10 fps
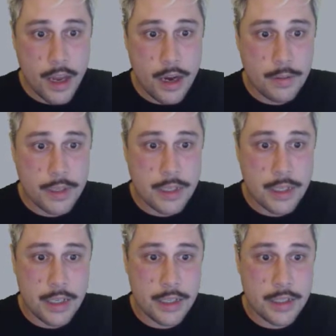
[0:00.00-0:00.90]
And I'm just
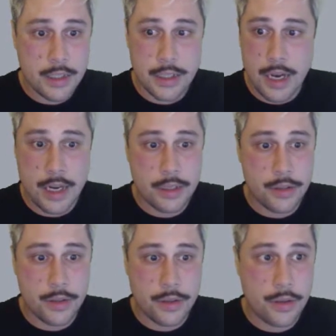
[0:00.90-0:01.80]
going to start
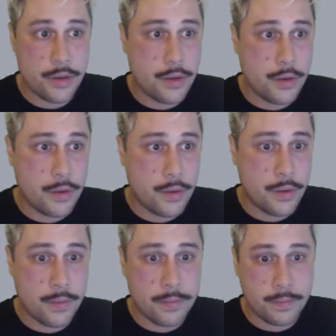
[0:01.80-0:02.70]

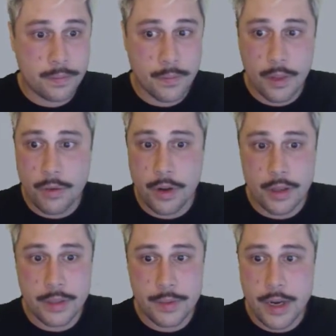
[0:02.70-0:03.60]
to work
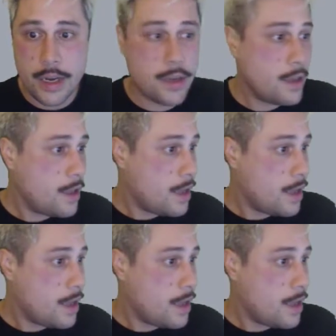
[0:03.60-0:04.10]
this way.